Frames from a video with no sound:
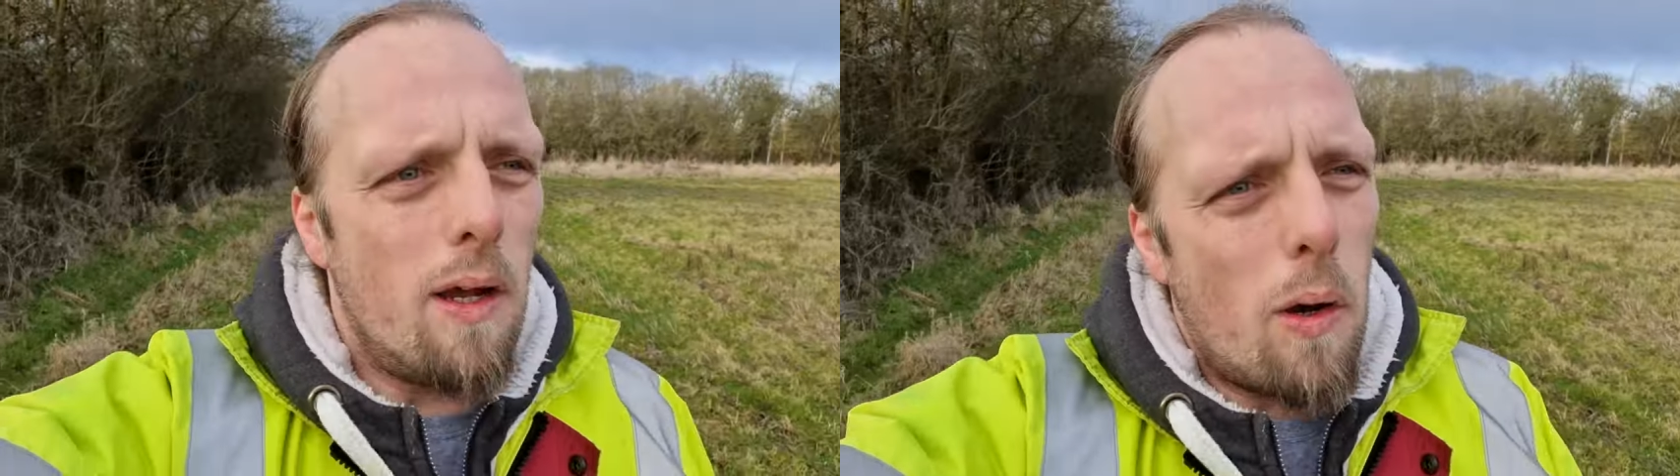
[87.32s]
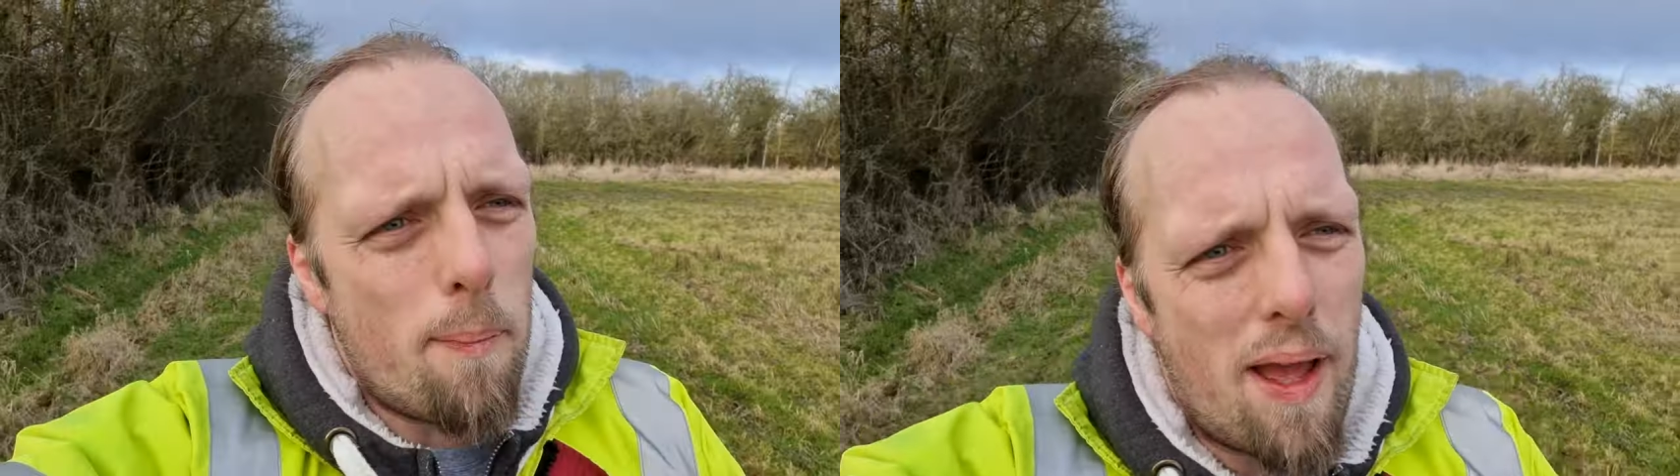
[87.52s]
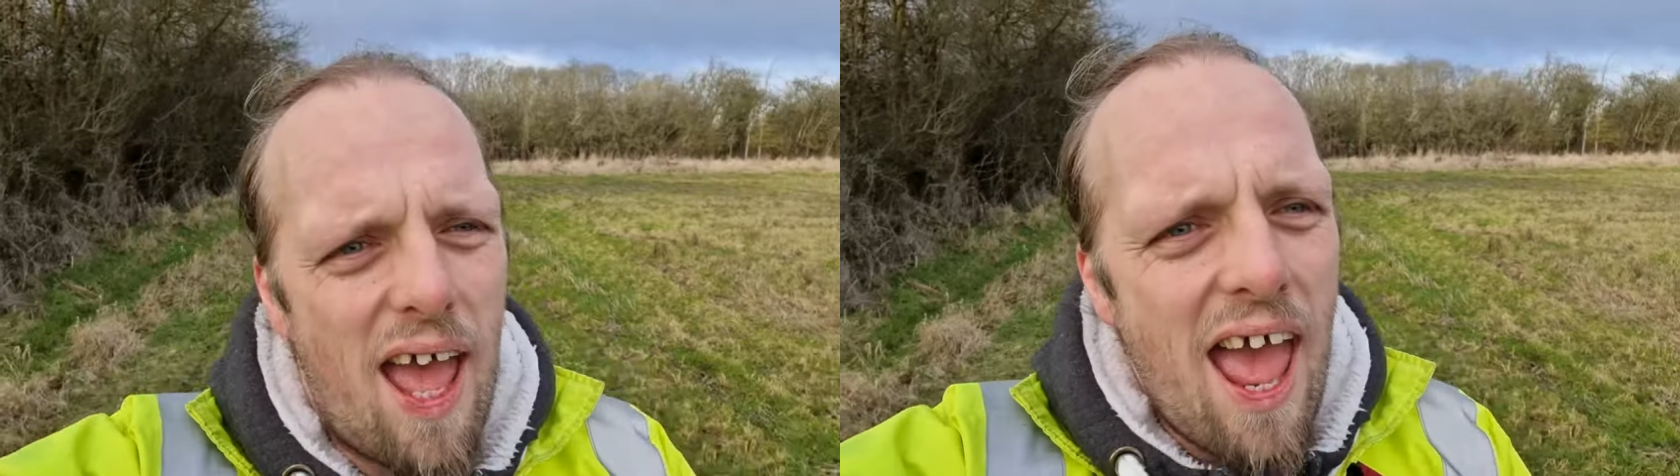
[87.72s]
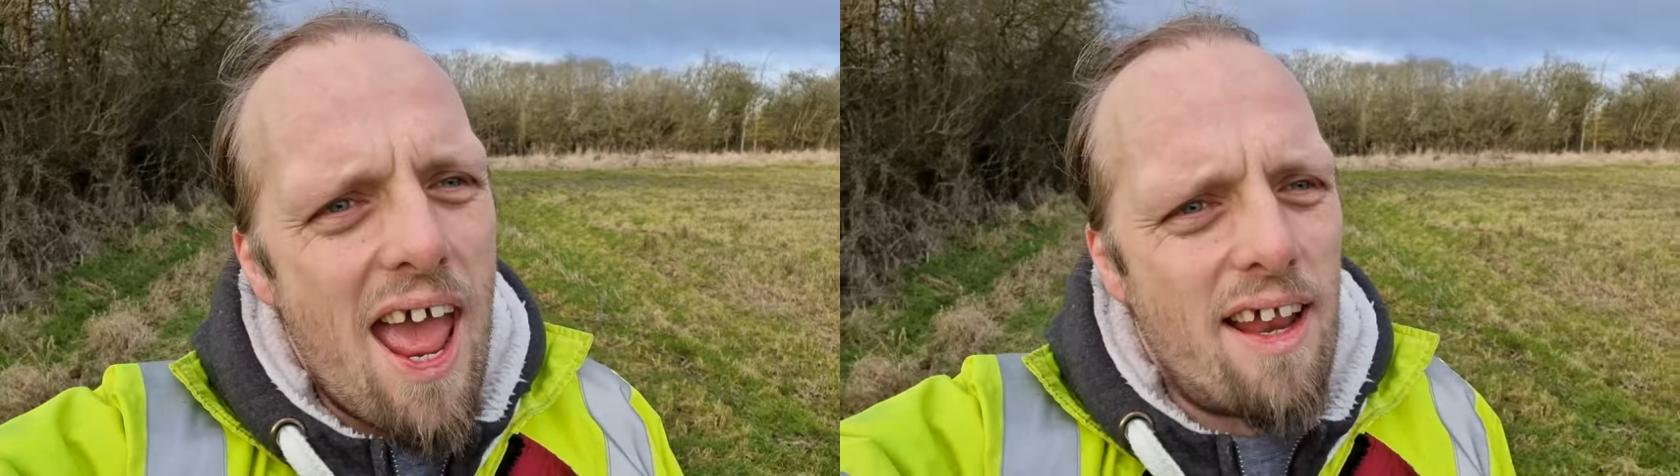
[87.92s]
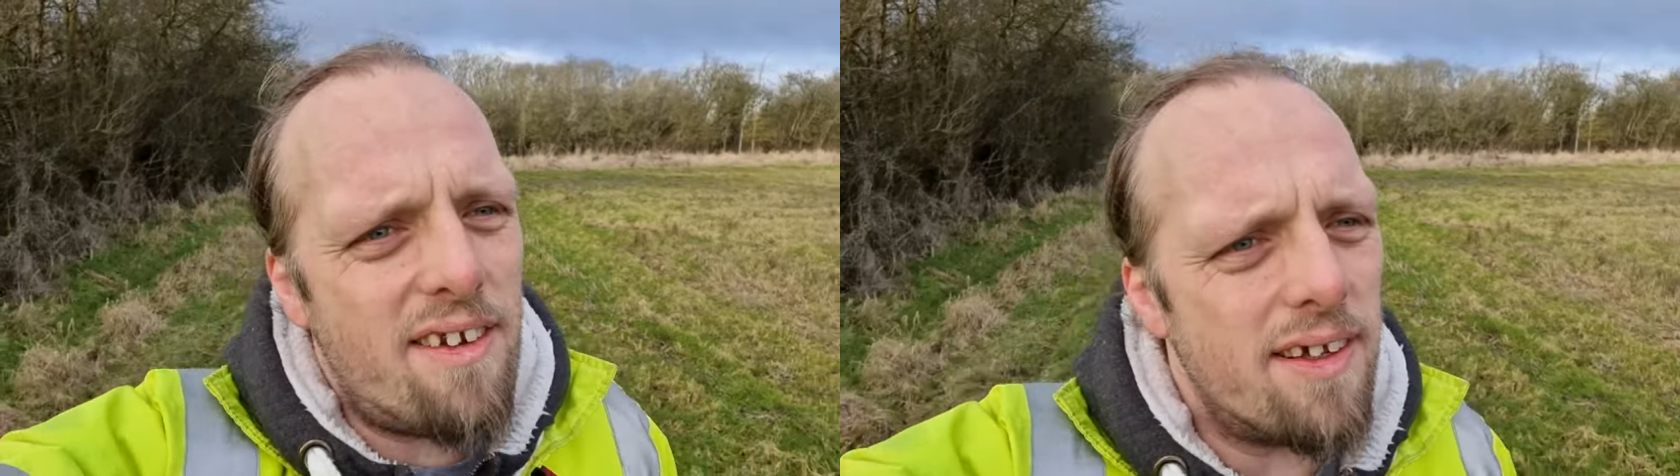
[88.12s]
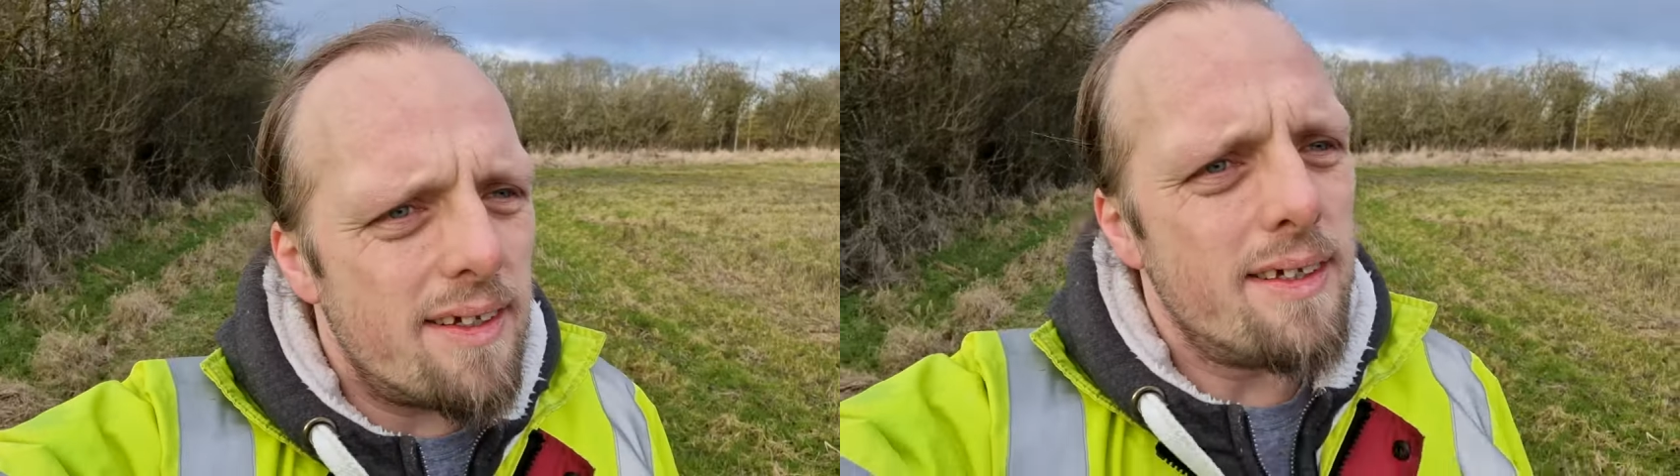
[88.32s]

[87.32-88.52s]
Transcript: Up ahead,